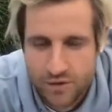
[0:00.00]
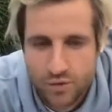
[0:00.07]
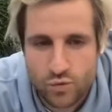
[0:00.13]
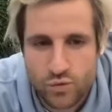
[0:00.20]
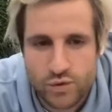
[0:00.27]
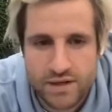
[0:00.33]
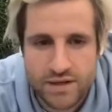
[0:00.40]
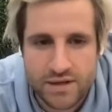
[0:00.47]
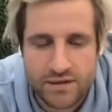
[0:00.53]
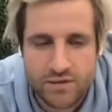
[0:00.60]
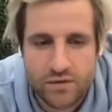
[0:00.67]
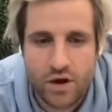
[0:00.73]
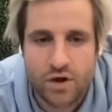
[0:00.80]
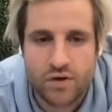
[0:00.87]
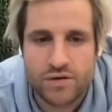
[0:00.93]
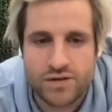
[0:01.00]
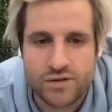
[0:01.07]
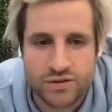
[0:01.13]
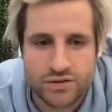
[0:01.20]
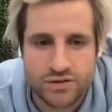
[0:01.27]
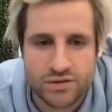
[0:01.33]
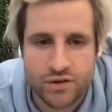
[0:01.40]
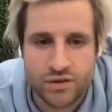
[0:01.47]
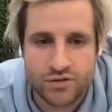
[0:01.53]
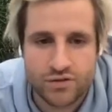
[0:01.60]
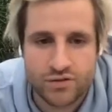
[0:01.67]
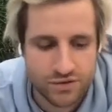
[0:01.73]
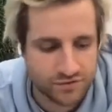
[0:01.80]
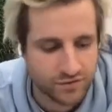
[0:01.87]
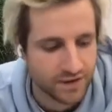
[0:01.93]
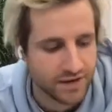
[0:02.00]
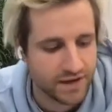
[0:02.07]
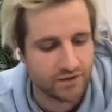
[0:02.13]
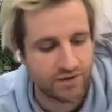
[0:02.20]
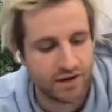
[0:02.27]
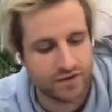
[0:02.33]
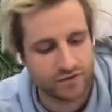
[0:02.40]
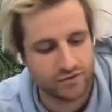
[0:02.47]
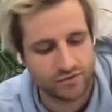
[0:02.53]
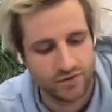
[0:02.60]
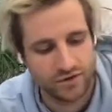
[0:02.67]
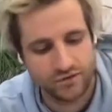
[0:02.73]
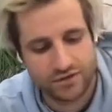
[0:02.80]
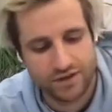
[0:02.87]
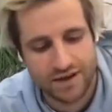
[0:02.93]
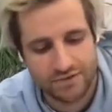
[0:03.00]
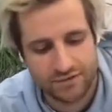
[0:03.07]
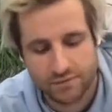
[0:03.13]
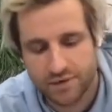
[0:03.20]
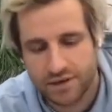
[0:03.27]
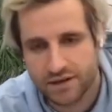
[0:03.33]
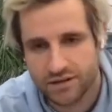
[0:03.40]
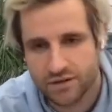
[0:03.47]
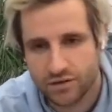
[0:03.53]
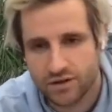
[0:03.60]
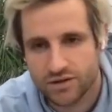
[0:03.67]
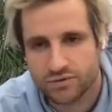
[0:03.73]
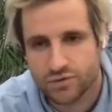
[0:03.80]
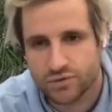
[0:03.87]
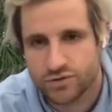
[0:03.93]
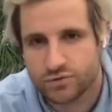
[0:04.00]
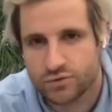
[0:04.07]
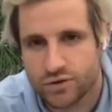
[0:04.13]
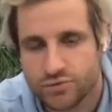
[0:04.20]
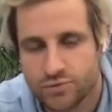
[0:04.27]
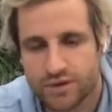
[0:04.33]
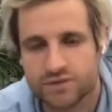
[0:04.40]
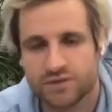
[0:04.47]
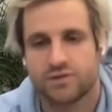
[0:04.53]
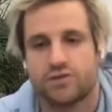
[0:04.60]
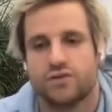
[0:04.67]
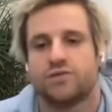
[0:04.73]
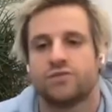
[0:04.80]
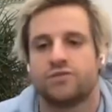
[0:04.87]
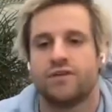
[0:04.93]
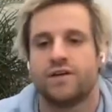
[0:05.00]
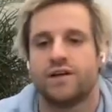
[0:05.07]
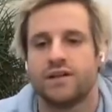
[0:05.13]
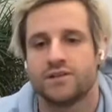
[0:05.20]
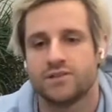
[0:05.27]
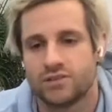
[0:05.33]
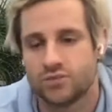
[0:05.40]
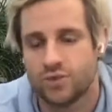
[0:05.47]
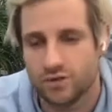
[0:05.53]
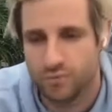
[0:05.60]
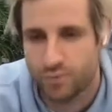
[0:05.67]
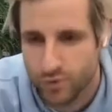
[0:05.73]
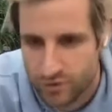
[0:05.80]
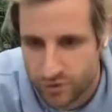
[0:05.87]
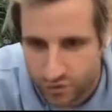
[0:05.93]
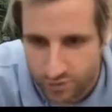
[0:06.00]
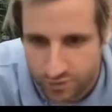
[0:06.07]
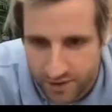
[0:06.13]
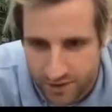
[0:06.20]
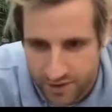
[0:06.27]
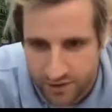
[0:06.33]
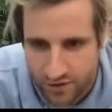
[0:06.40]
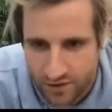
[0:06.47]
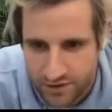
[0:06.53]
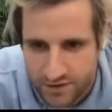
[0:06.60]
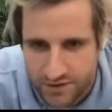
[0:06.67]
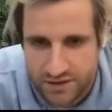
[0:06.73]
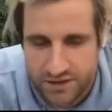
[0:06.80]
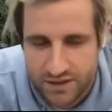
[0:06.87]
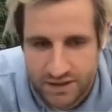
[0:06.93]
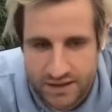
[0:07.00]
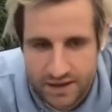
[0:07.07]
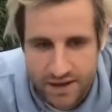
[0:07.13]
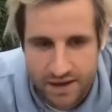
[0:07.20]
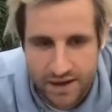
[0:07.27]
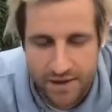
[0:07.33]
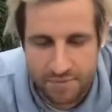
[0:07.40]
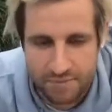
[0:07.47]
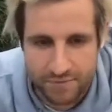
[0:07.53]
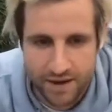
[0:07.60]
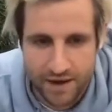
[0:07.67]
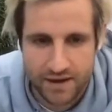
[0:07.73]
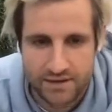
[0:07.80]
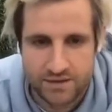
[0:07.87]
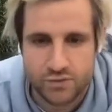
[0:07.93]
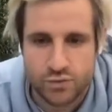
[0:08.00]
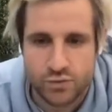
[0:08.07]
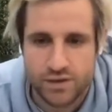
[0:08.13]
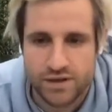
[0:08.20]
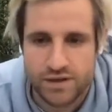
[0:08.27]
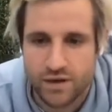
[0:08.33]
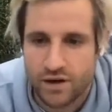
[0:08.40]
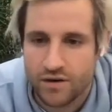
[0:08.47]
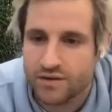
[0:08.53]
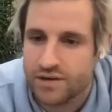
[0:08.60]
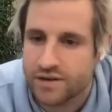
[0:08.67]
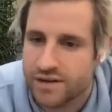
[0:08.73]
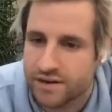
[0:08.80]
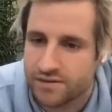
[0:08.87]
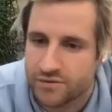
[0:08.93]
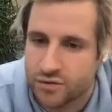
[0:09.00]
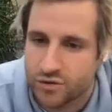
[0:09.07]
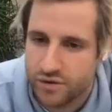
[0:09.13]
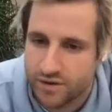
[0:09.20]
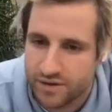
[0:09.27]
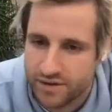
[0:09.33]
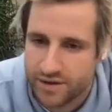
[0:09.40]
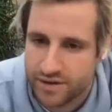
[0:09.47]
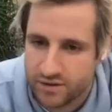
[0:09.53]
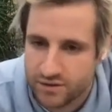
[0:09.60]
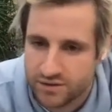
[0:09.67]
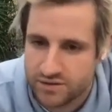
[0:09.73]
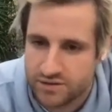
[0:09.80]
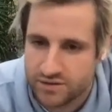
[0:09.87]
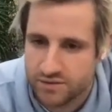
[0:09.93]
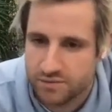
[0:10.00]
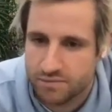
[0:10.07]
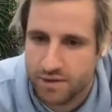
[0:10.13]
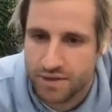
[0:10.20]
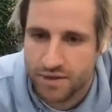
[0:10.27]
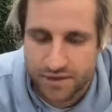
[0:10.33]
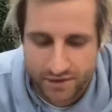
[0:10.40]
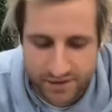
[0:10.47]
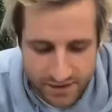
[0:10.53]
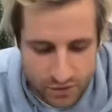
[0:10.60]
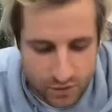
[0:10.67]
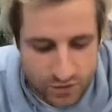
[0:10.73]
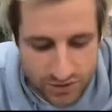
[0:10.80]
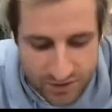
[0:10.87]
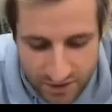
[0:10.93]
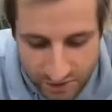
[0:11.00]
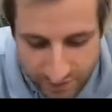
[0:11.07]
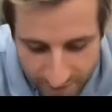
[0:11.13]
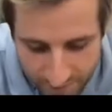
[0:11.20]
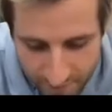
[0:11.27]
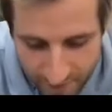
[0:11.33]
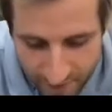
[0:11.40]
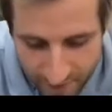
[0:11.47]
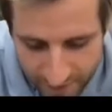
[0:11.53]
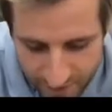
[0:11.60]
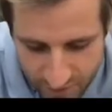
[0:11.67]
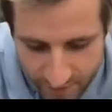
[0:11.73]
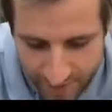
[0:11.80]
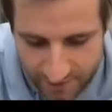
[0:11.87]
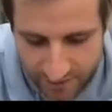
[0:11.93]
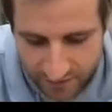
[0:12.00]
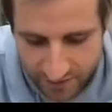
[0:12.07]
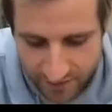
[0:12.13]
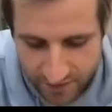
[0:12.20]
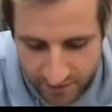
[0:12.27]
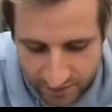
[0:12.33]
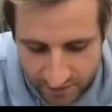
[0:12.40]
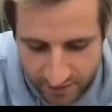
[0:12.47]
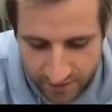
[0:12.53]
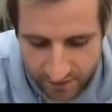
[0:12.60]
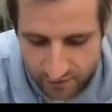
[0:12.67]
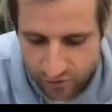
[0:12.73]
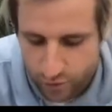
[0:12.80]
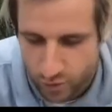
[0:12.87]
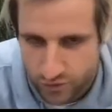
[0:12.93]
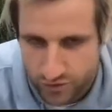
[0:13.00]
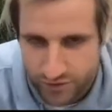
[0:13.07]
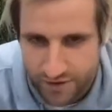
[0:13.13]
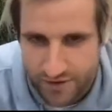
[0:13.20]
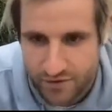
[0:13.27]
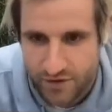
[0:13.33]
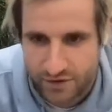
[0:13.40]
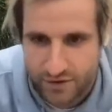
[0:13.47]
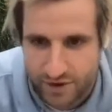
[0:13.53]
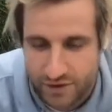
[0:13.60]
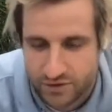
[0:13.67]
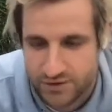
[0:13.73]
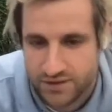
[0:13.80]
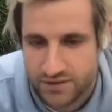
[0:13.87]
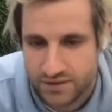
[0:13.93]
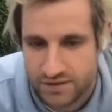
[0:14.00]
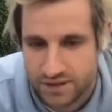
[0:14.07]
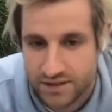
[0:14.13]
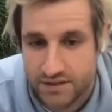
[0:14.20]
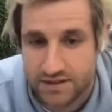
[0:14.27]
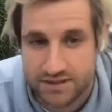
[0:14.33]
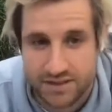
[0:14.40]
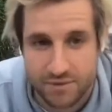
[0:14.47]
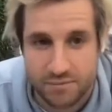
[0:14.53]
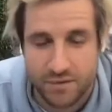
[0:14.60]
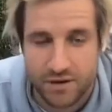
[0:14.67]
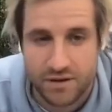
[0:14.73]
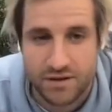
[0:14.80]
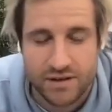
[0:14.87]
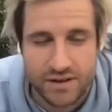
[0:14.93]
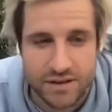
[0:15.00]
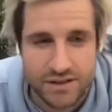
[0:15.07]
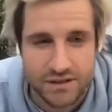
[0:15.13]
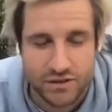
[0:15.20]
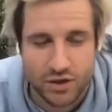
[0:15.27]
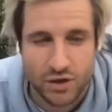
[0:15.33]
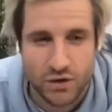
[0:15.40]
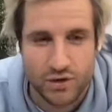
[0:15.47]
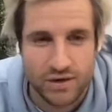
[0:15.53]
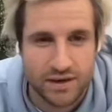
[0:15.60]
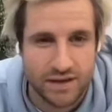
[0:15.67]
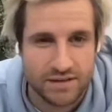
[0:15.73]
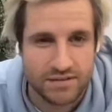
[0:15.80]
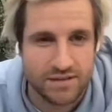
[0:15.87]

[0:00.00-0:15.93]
We only just of $11 million, which brings our total funding to $12.2 million. And we currently have 200,000 monthly users in November and expecting 400,000 to 500,000 in December. So